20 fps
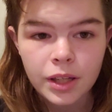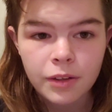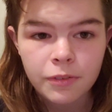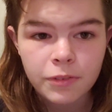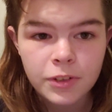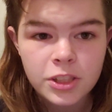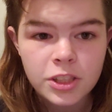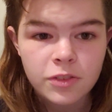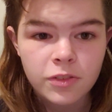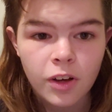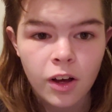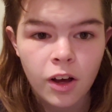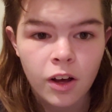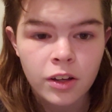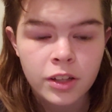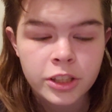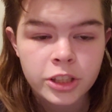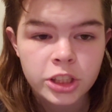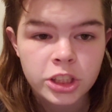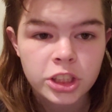first of all,
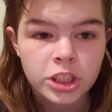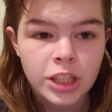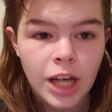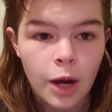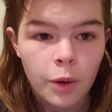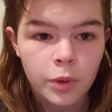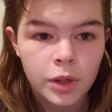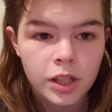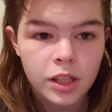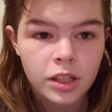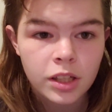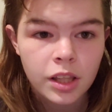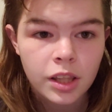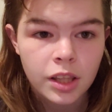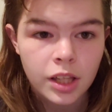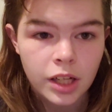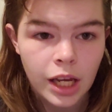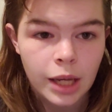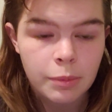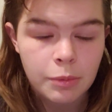shower
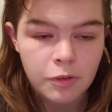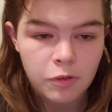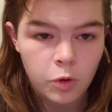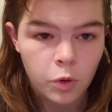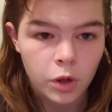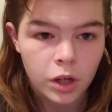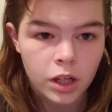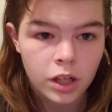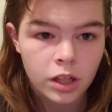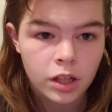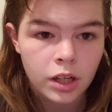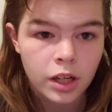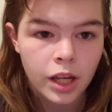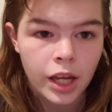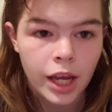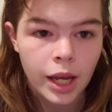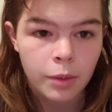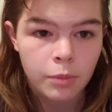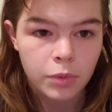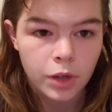the night before
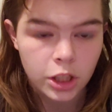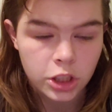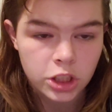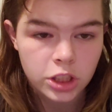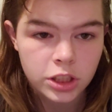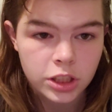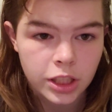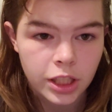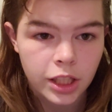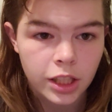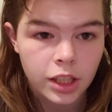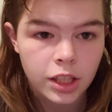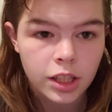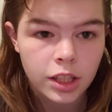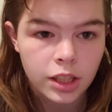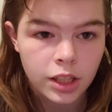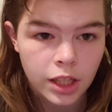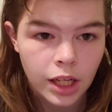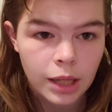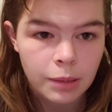and brush your teeth
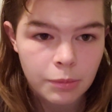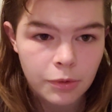the night